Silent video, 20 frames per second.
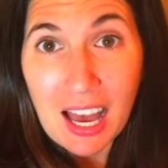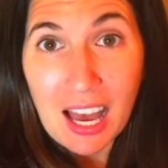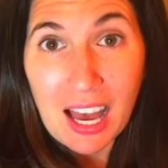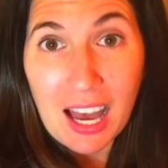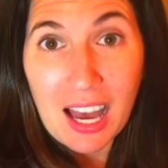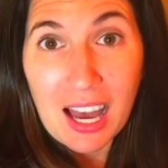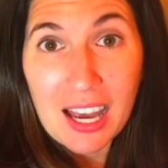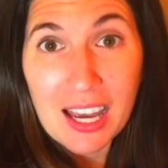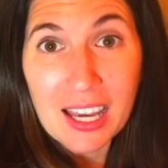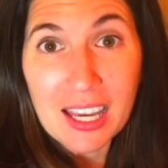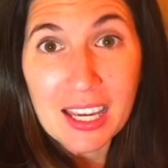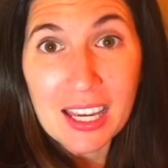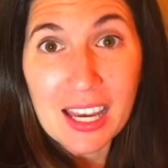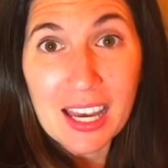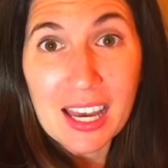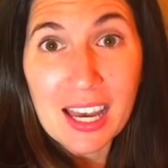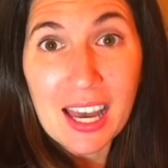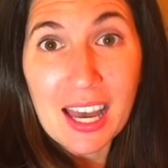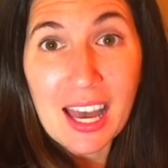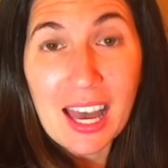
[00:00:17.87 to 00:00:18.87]

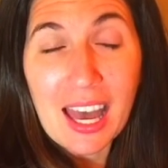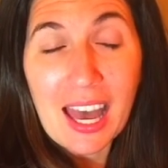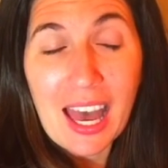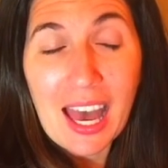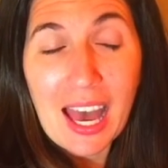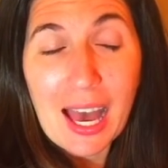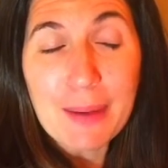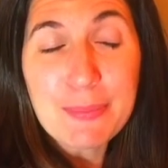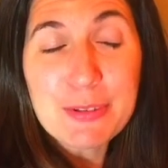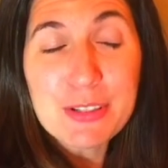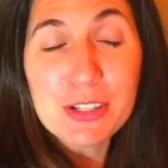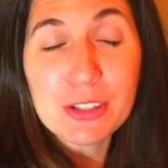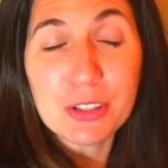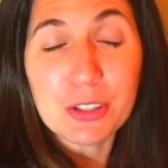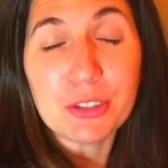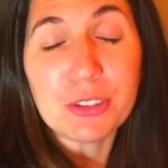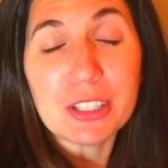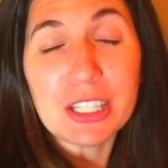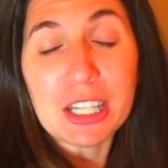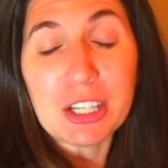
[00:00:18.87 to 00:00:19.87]
I
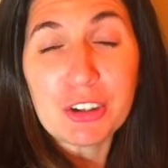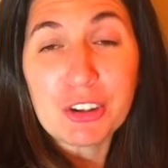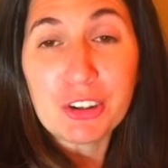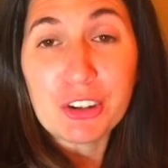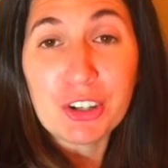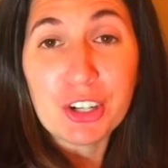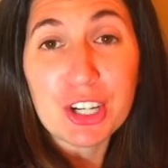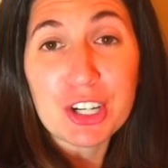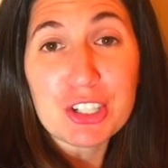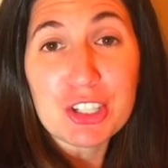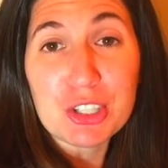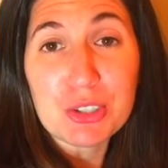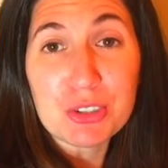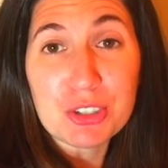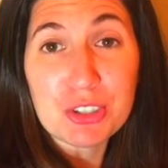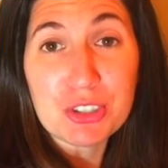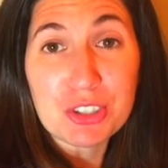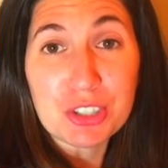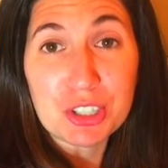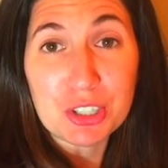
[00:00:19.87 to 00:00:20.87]
absolutely encourage you
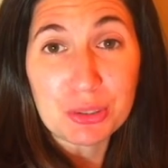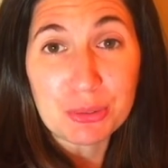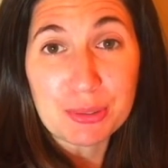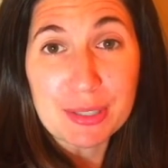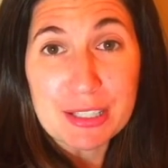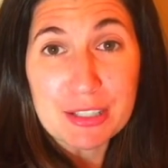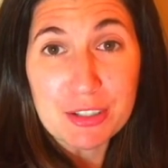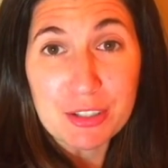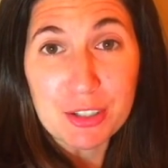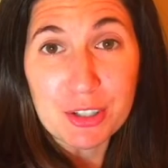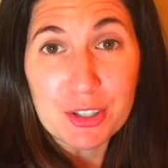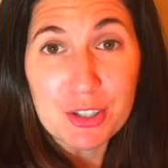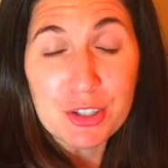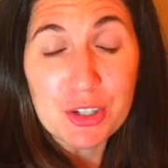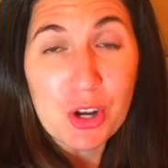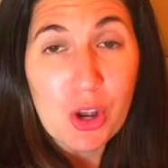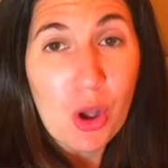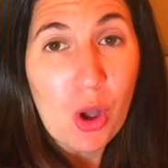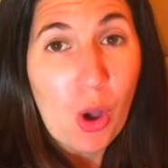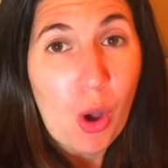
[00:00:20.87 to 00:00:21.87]
to do your
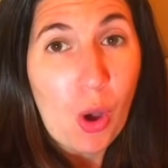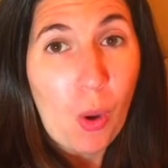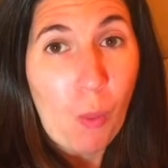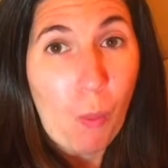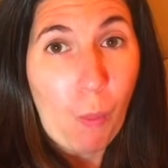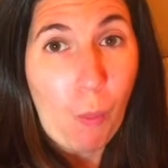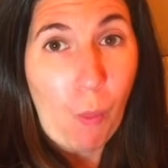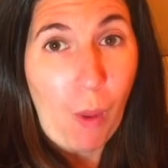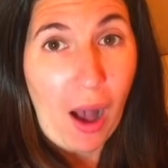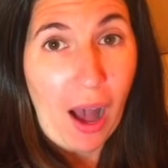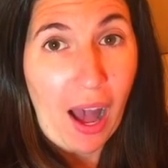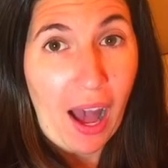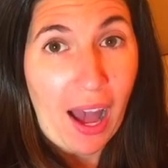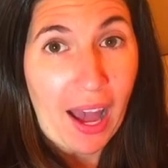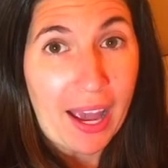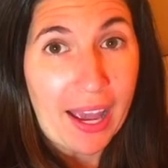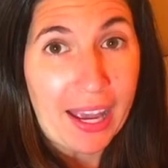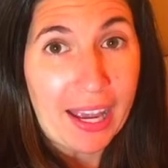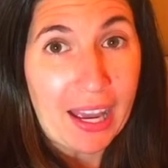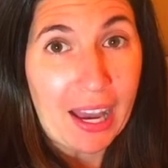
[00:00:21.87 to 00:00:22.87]
research.
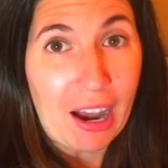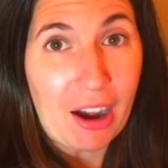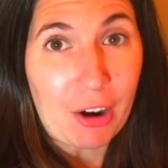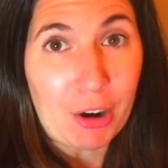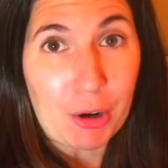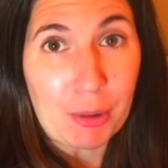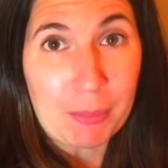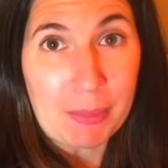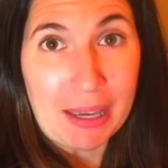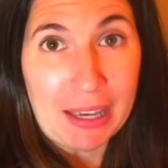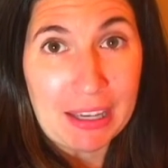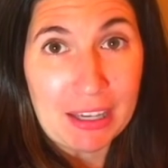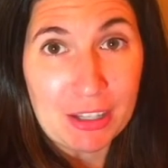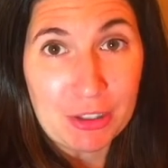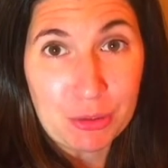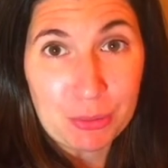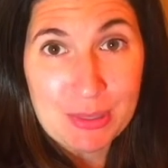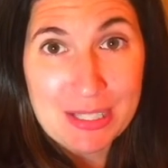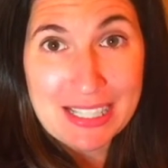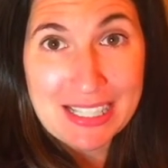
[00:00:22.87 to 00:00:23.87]
Why are
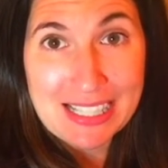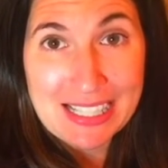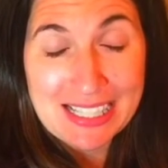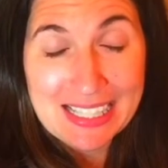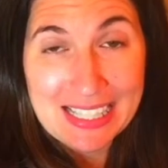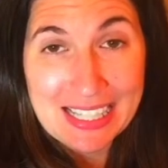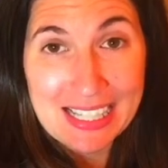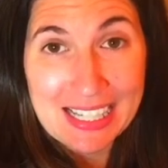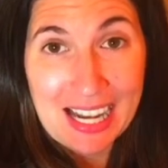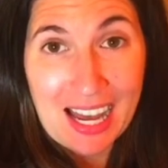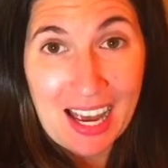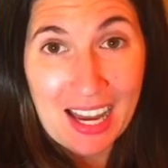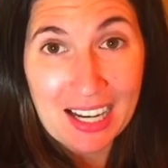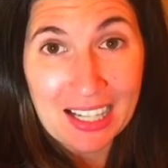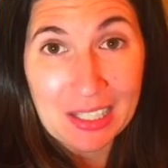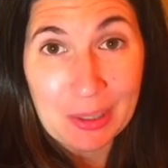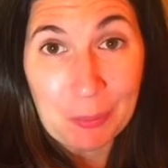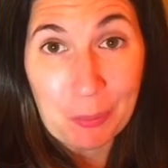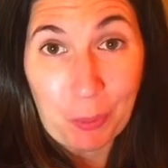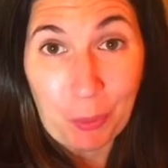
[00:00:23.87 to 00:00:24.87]
omega 3, 6, and
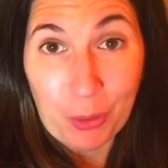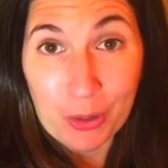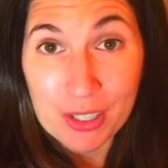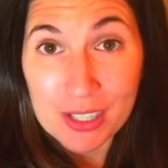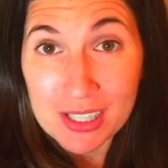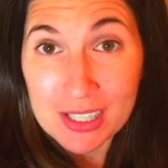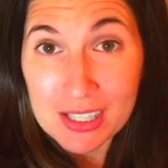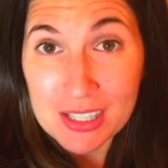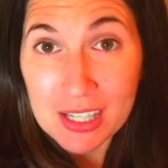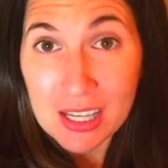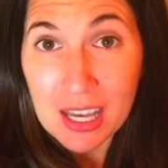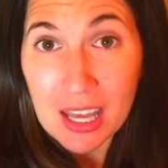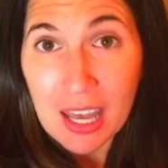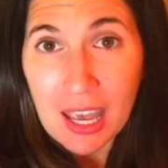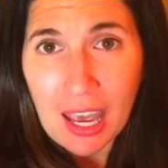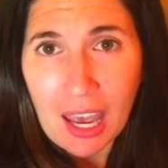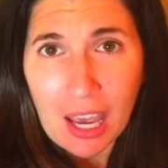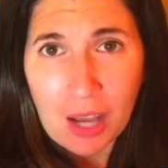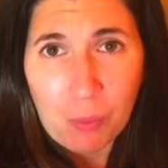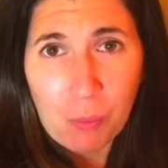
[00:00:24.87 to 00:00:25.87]
9 important?
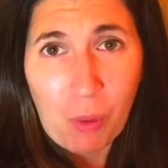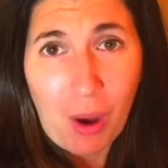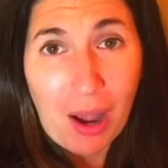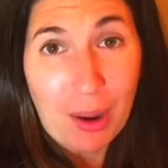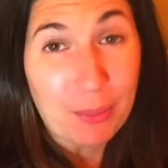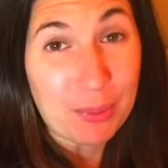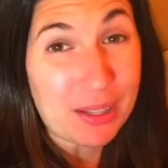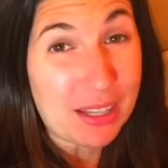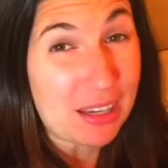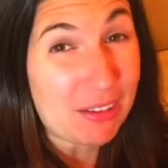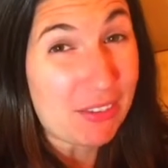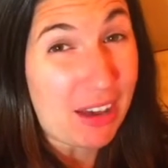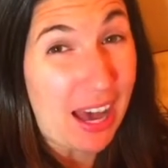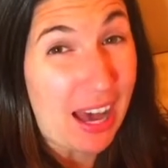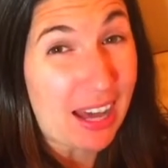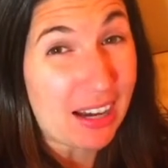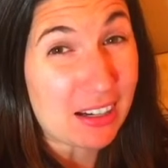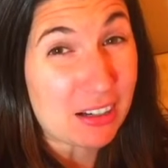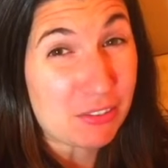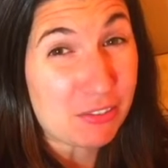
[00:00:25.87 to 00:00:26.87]
And why would they have
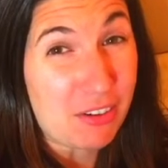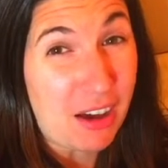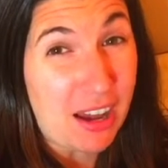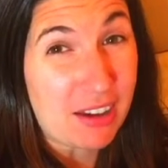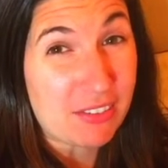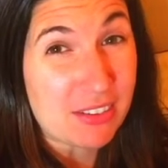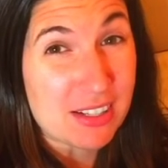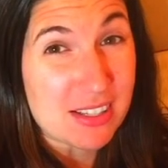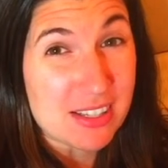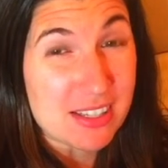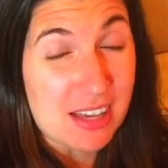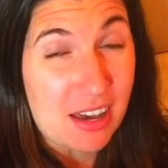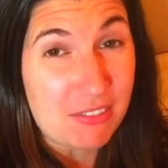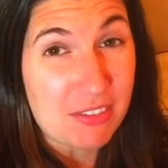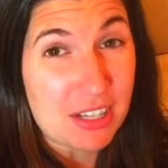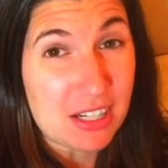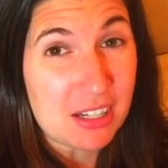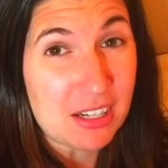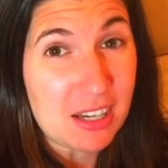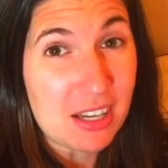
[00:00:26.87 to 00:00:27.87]
added 5 and
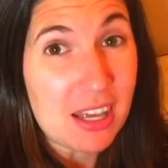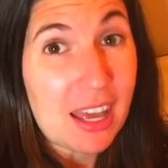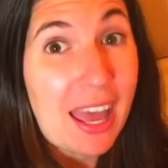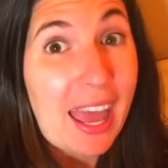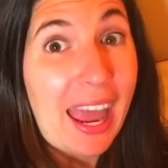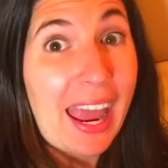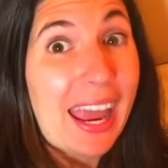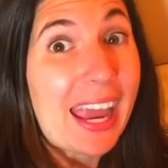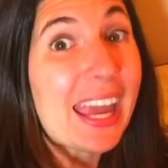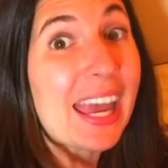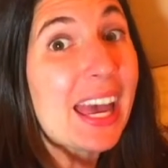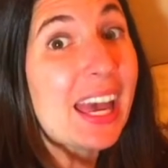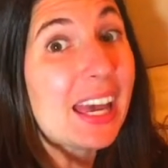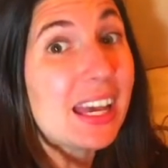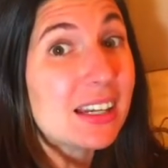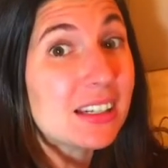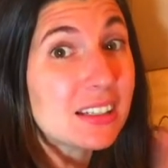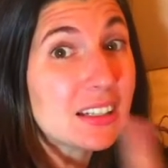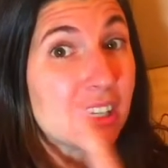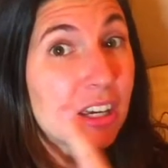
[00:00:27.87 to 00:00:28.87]
7?
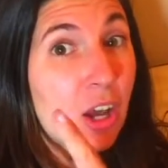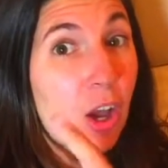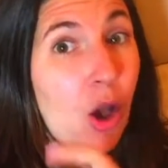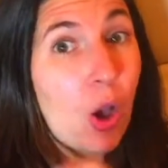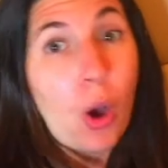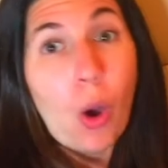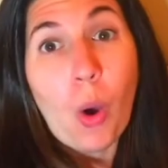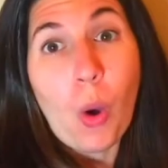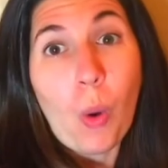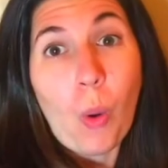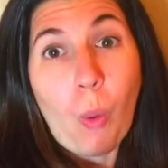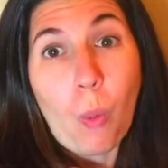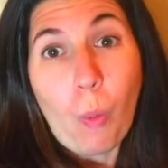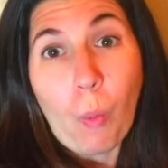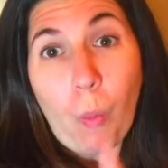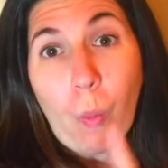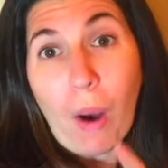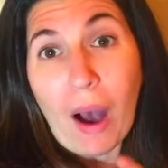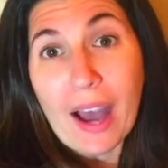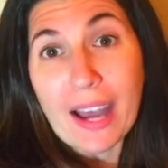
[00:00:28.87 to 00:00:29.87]
And
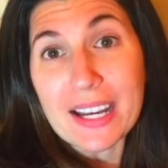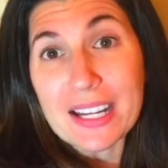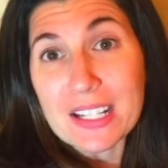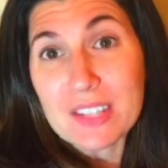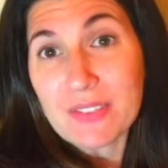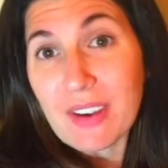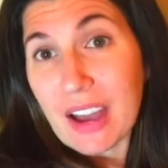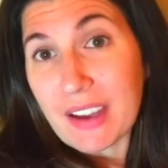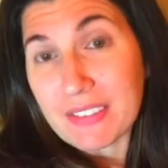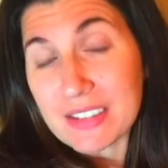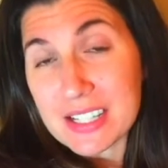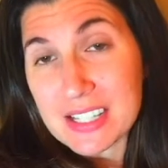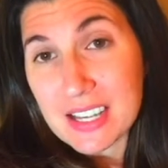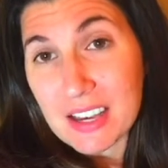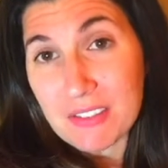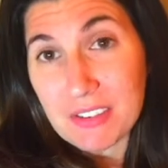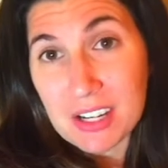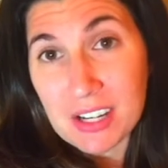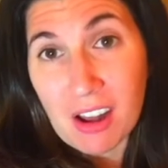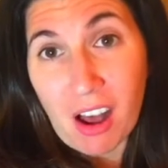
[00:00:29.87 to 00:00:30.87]
why is 5 and
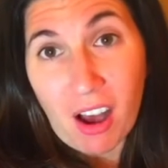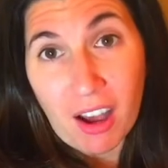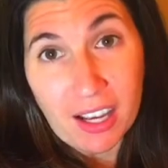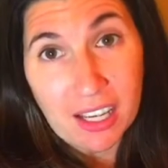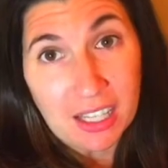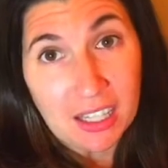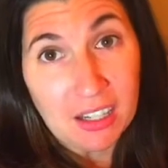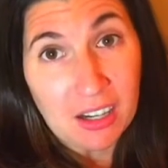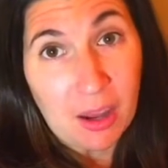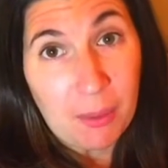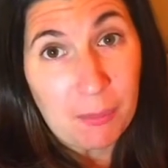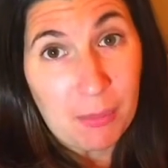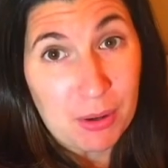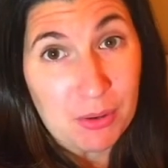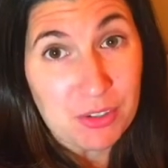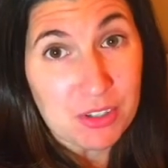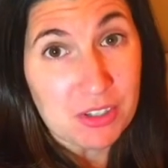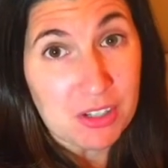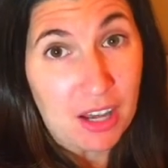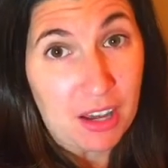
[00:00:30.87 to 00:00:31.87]
7 not in
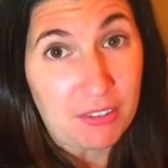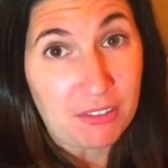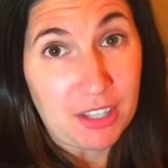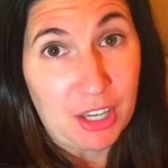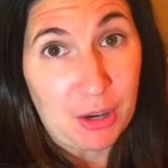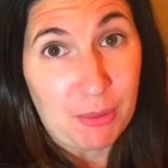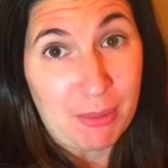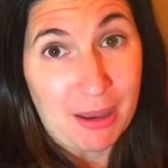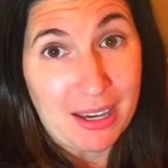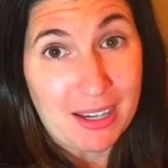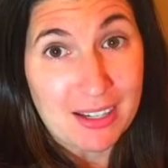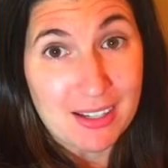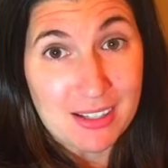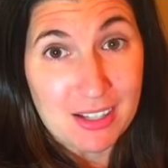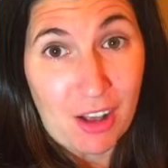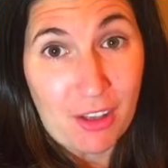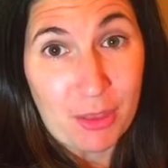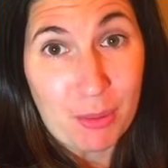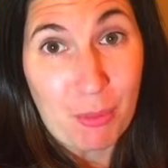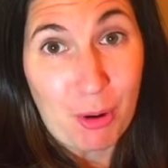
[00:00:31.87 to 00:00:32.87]
most of the
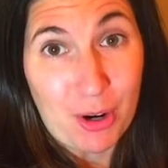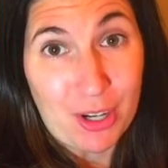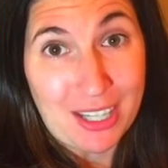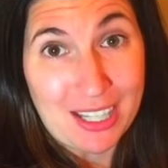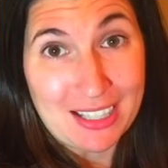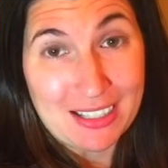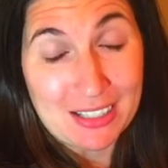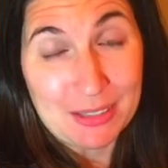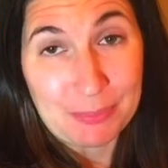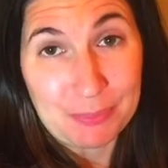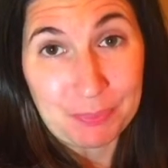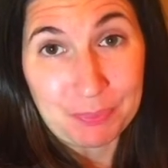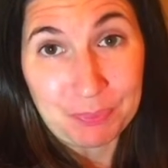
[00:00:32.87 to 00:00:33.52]
omegas on the market?